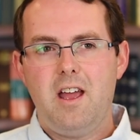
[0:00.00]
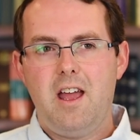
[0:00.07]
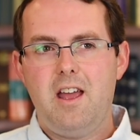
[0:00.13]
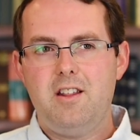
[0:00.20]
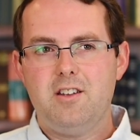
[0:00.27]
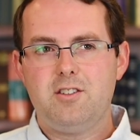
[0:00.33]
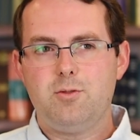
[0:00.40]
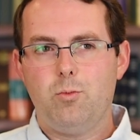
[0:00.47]

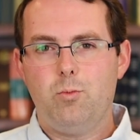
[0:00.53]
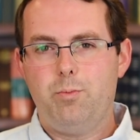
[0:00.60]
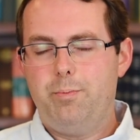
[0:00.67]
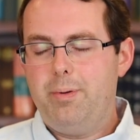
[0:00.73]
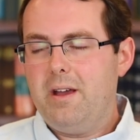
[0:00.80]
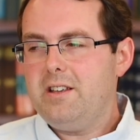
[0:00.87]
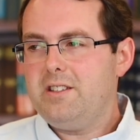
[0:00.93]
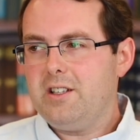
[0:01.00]
this
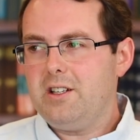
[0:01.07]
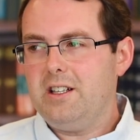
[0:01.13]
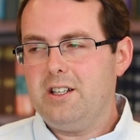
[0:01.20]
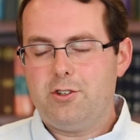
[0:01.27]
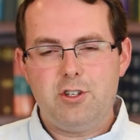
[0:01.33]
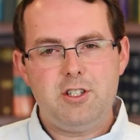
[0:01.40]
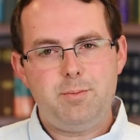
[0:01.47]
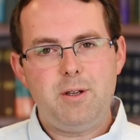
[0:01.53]
basically
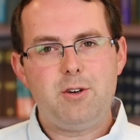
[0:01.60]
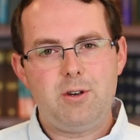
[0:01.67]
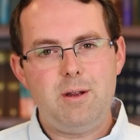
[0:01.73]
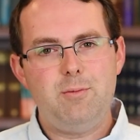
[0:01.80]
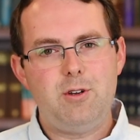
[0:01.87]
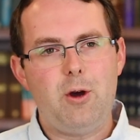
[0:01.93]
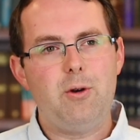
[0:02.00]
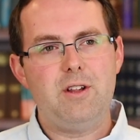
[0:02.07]
Krispy
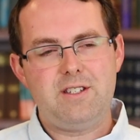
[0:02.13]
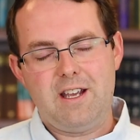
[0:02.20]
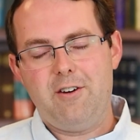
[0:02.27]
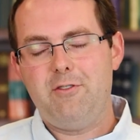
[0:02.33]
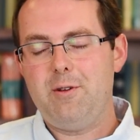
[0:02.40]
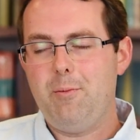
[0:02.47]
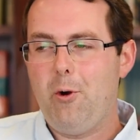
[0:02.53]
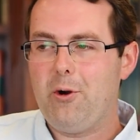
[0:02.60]
Kreme donuts
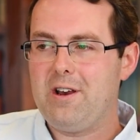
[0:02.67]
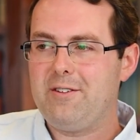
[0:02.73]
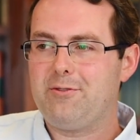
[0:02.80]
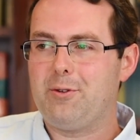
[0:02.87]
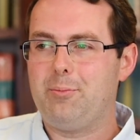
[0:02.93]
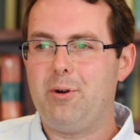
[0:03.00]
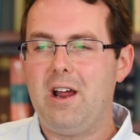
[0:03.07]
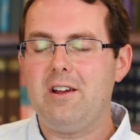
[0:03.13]
every morning
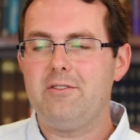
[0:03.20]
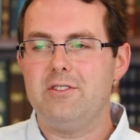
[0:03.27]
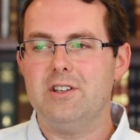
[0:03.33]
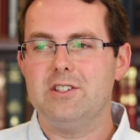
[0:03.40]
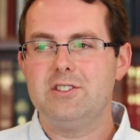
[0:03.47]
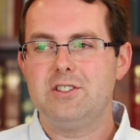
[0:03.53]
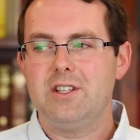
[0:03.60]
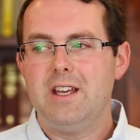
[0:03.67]
for
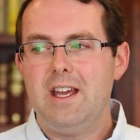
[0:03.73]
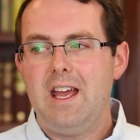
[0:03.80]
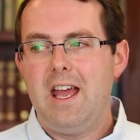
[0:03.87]
breakfast.